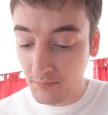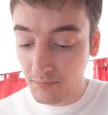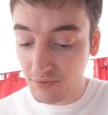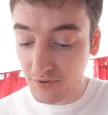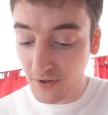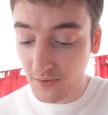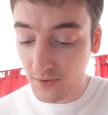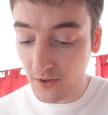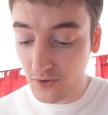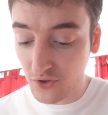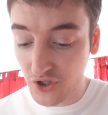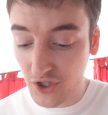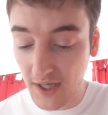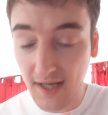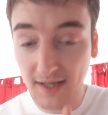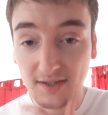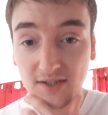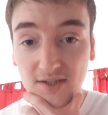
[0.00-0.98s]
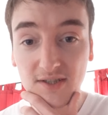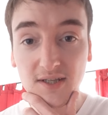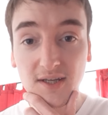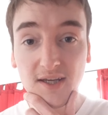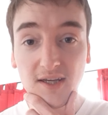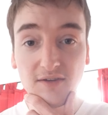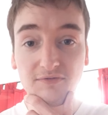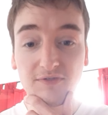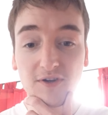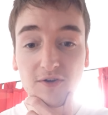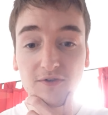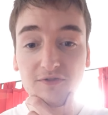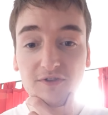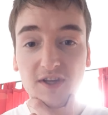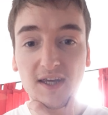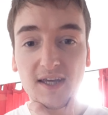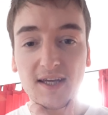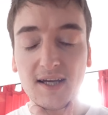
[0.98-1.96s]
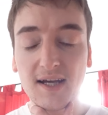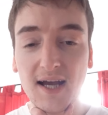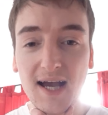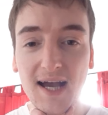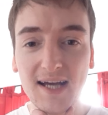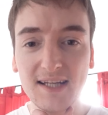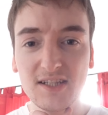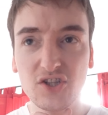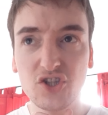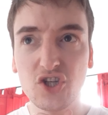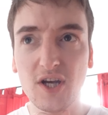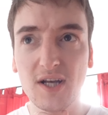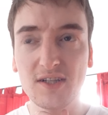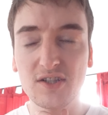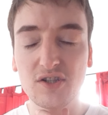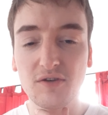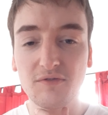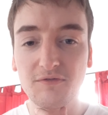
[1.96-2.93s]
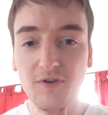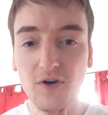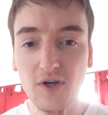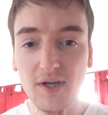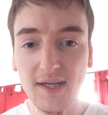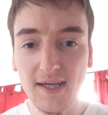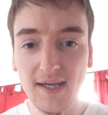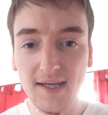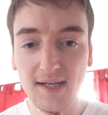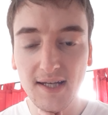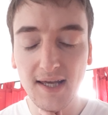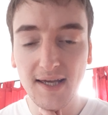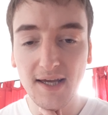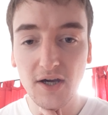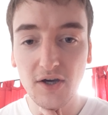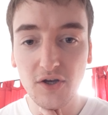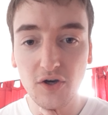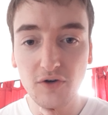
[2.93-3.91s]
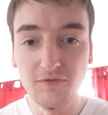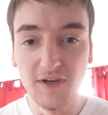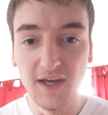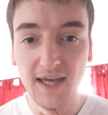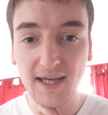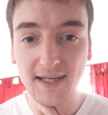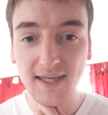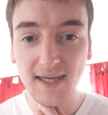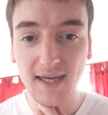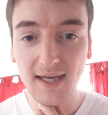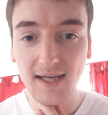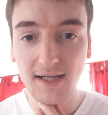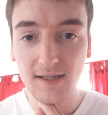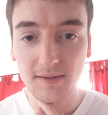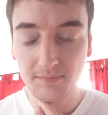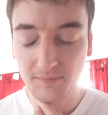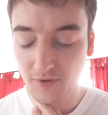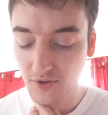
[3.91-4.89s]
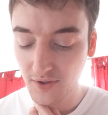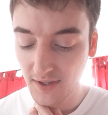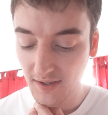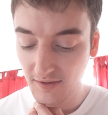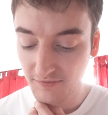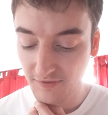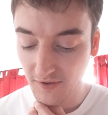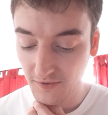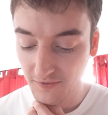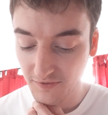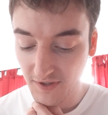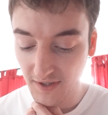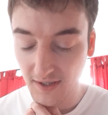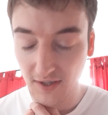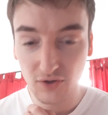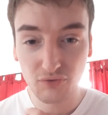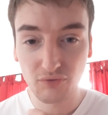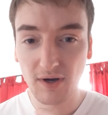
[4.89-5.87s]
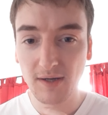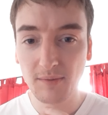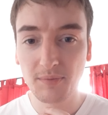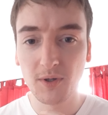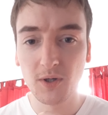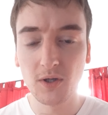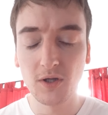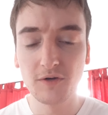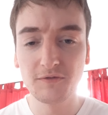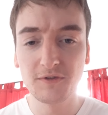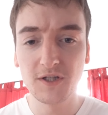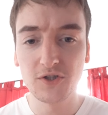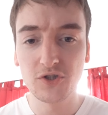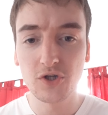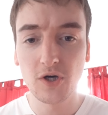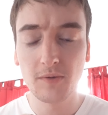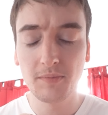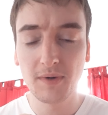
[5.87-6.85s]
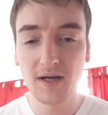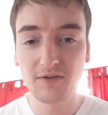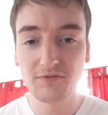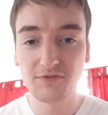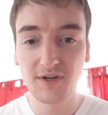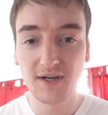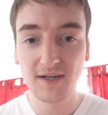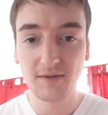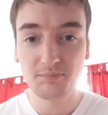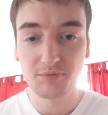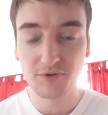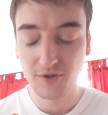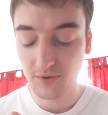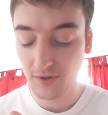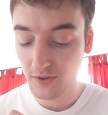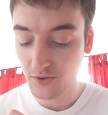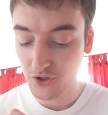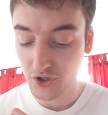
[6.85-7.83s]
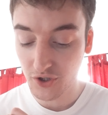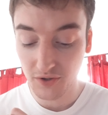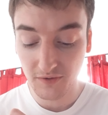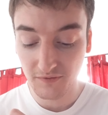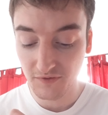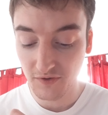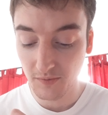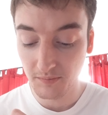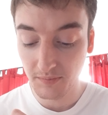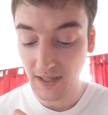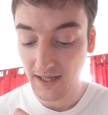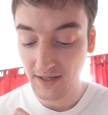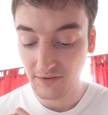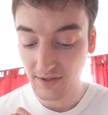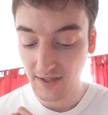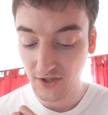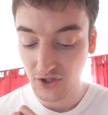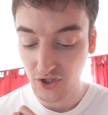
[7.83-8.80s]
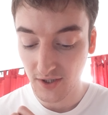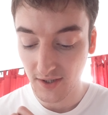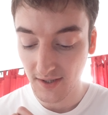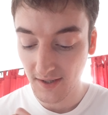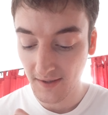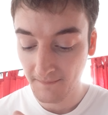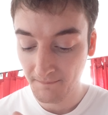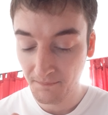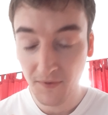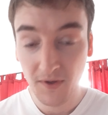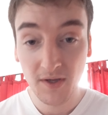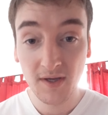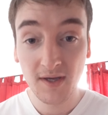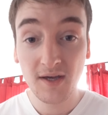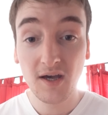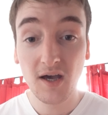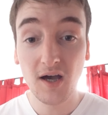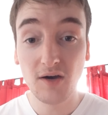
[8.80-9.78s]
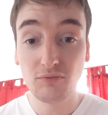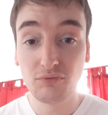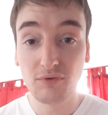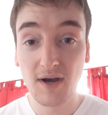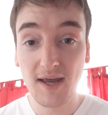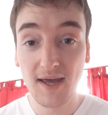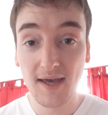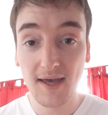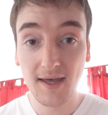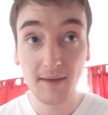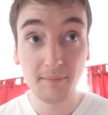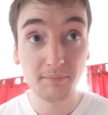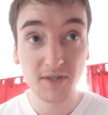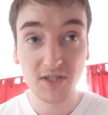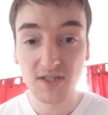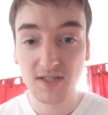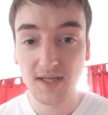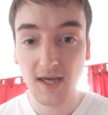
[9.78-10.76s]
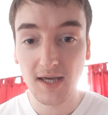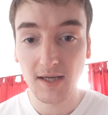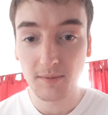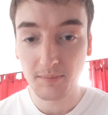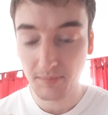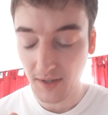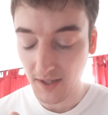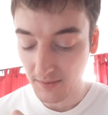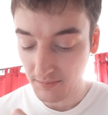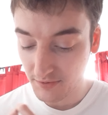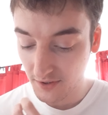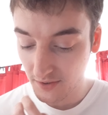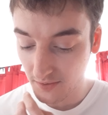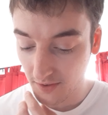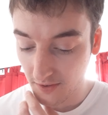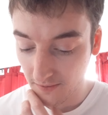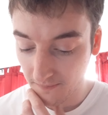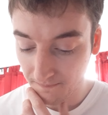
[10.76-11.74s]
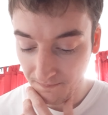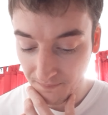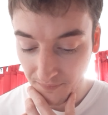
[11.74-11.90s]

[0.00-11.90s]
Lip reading: Bruno chance, he fluffed it, had a chance to volley it like an overhead kick, but he fluffed it. Great ball over the top by Fred. Bruno should have done better, actually. A rare mistake by Bruno.